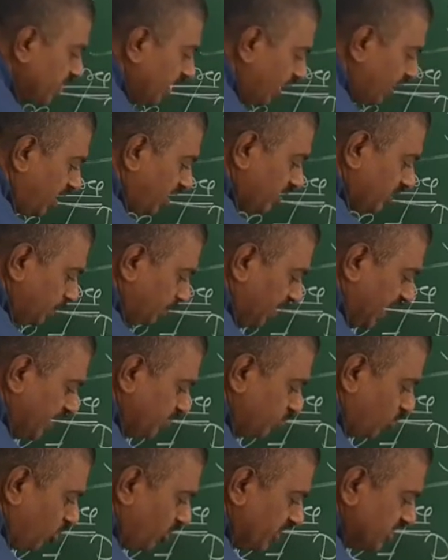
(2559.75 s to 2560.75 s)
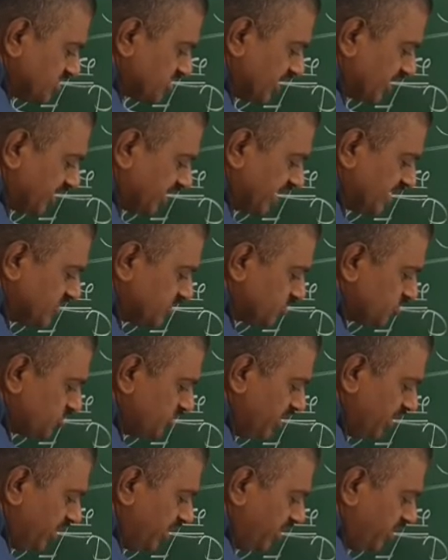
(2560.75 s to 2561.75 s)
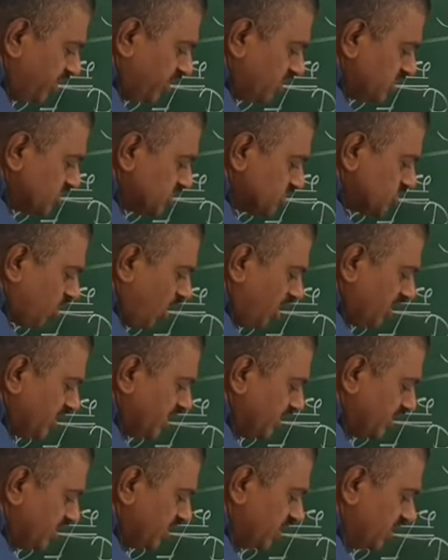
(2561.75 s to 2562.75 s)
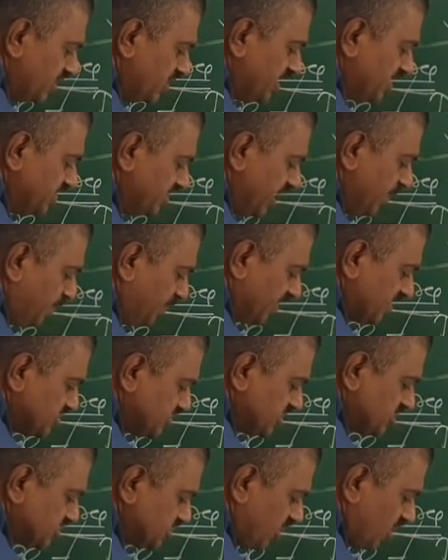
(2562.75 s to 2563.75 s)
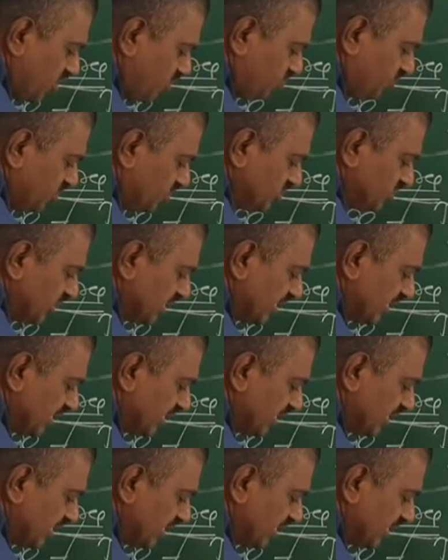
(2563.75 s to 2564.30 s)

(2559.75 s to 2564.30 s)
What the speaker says: plant body is attached to the soil in the presence of